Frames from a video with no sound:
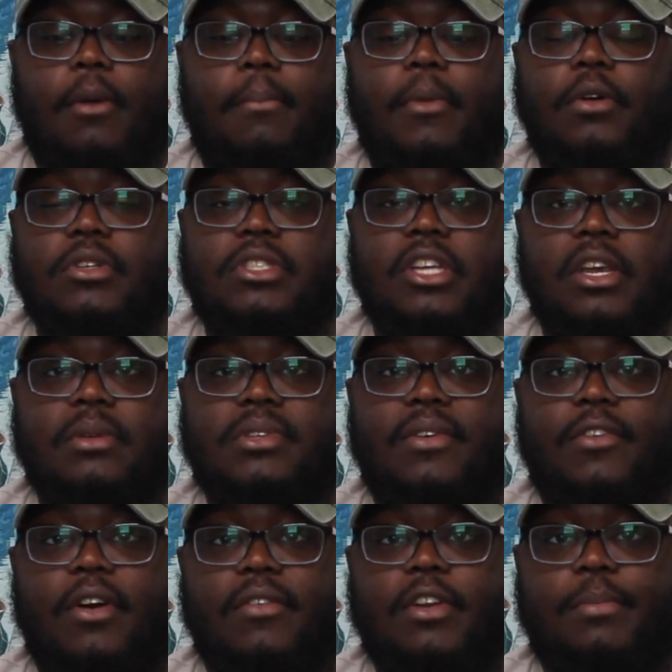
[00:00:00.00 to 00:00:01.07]
Most teams have
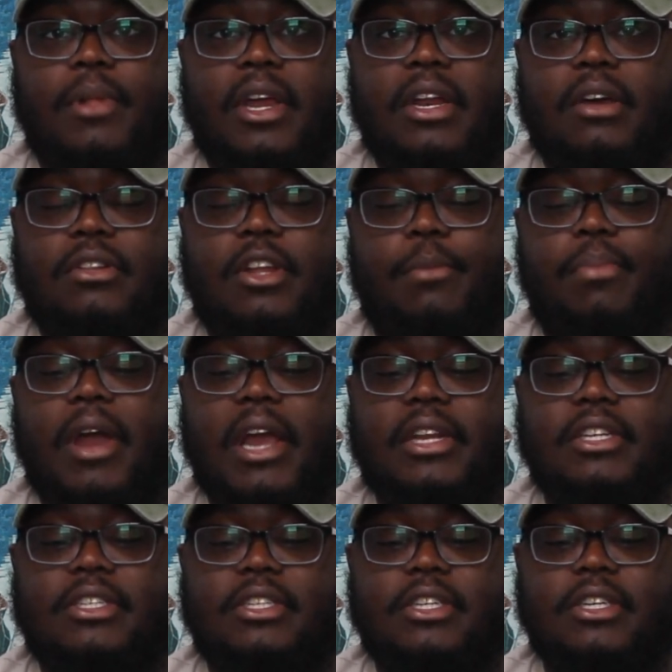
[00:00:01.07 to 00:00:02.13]
already planned out their
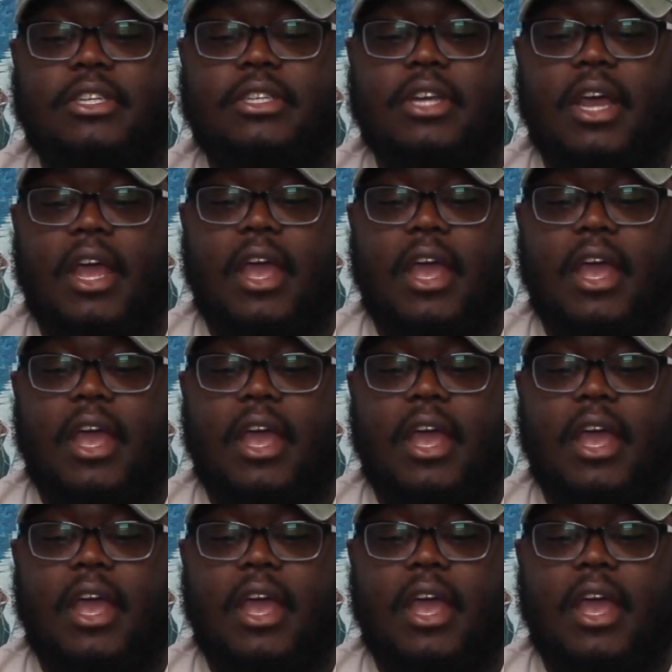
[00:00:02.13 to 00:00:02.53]
practices,